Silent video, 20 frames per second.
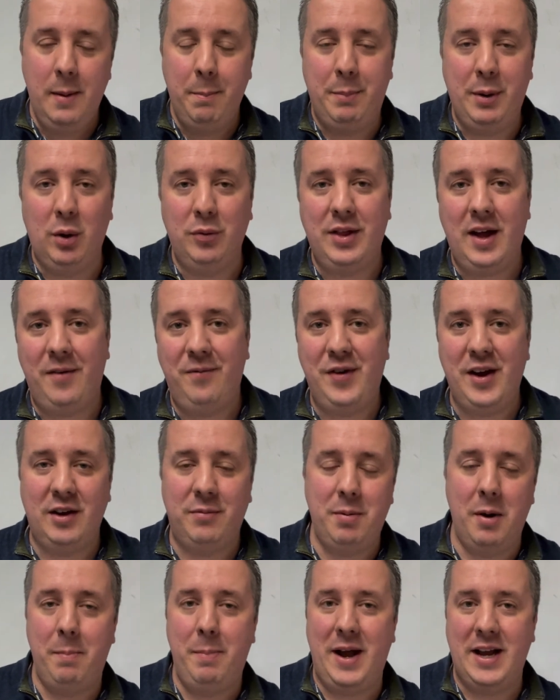build that
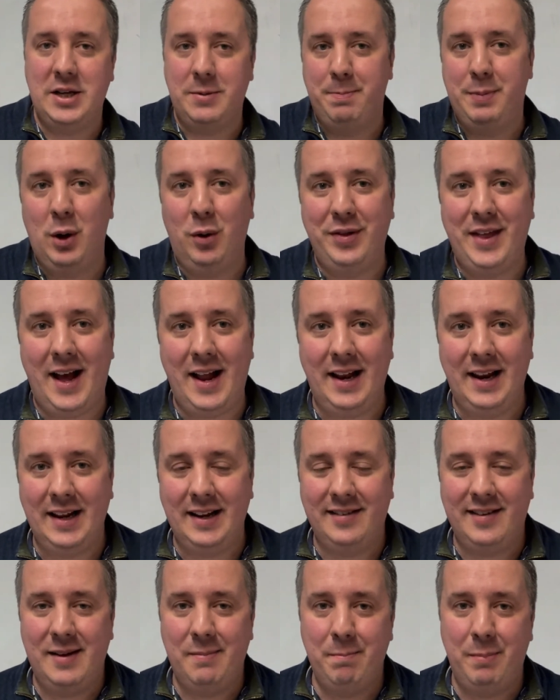Facebook page, build that
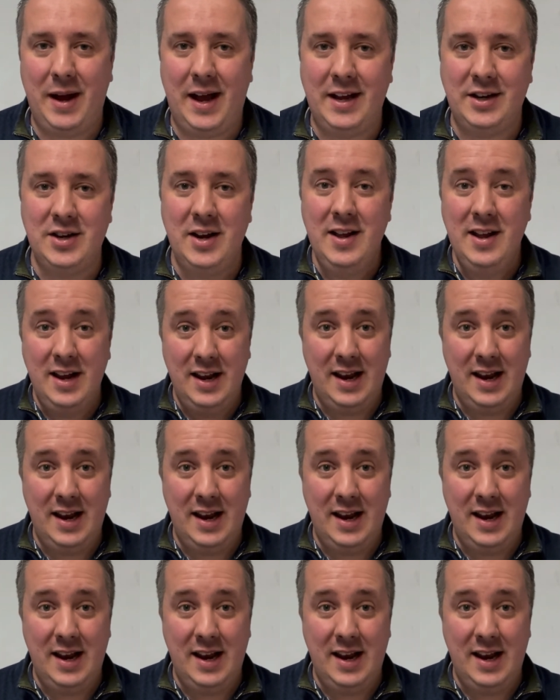LinkedIn page.